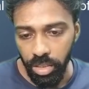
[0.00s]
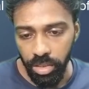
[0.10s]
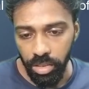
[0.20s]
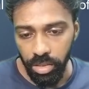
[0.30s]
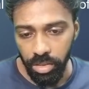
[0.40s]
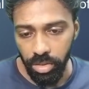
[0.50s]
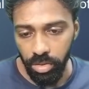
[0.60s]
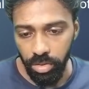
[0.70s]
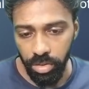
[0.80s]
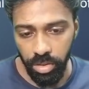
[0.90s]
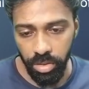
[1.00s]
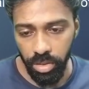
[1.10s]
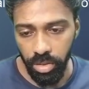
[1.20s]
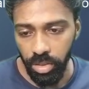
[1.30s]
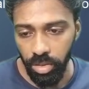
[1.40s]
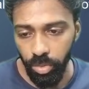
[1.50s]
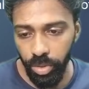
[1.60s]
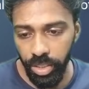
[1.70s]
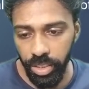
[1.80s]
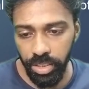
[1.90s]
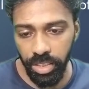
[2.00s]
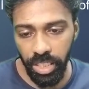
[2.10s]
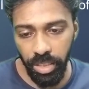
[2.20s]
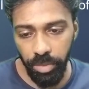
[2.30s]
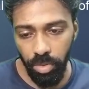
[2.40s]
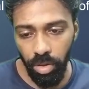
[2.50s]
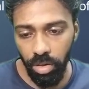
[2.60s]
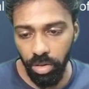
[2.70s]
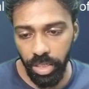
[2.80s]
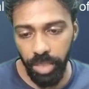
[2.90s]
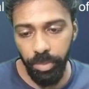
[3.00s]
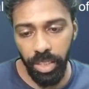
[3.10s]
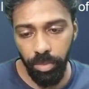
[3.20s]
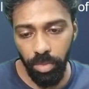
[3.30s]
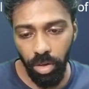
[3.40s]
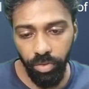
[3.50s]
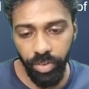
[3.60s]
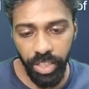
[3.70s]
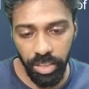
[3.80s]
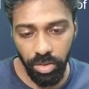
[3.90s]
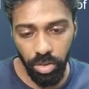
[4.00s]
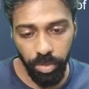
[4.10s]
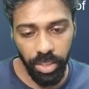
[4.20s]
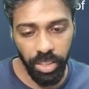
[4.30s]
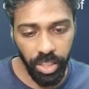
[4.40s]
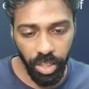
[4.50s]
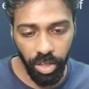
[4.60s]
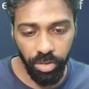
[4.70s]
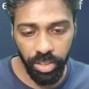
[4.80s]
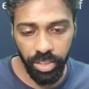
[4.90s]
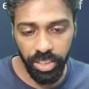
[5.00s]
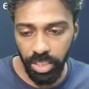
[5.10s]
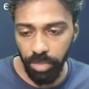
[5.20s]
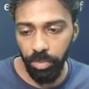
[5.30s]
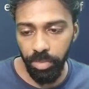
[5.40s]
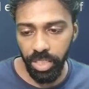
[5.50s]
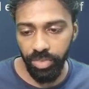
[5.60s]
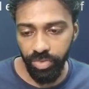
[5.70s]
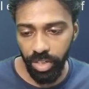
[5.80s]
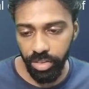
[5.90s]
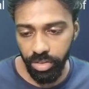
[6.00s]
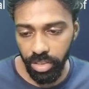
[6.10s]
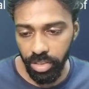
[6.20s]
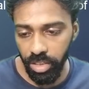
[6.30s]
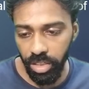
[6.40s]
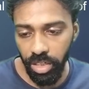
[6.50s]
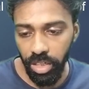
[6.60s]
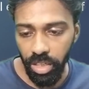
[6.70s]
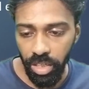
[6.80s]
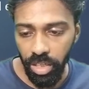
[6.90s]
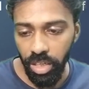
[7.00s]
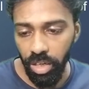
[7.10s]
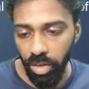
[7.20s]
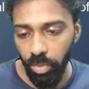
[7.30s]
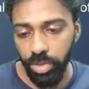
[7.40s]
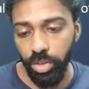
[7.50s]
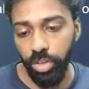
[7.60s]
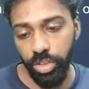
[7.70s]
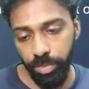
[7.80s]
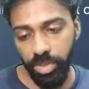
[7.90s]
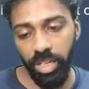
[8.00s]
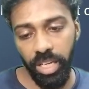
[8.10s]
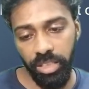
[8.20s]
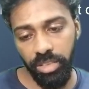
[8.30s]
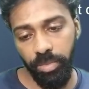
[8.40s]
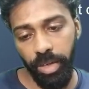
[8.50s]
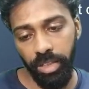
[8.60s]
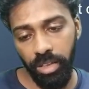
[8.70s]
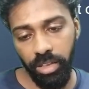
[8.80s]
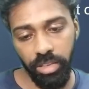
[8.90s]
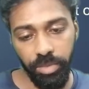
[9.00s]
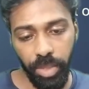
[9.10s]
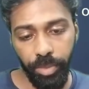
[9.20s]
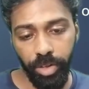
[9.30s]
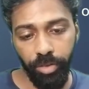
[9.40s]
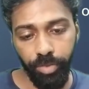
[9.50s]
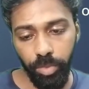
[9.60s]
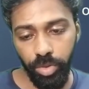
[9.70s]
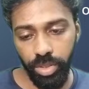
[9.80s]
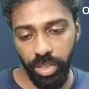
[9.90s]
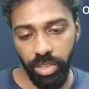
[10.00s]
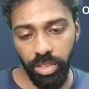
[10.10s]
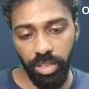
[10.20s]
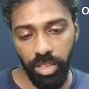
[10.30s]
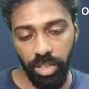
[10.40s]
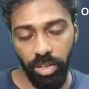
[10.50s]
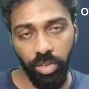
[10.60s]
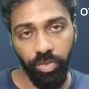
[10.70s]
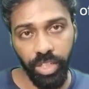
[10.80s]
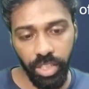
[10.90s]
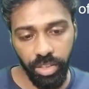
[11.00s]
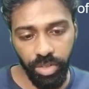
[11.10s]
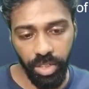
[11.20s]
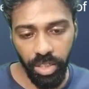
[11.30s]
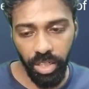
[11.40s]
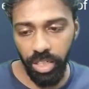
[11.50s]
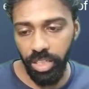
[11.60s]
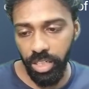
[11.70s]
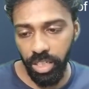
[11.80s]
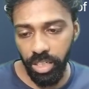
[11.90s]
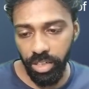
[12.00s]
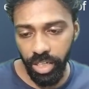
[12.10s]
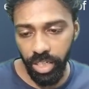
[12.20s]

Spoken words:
So ONDC is a key building block of India's globally renowned digital public infrastructure. Was conceptualized by the Department of Promotion of Industry and Internal Trade.